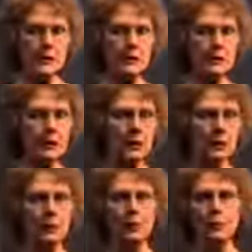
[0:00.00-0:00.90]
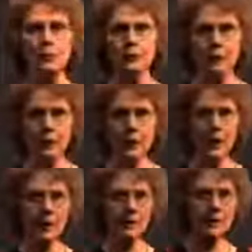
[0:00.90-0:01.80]
eat, perverted
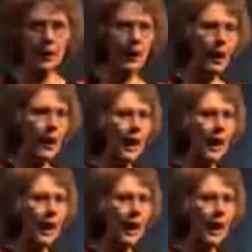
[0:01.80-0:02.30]
appetite.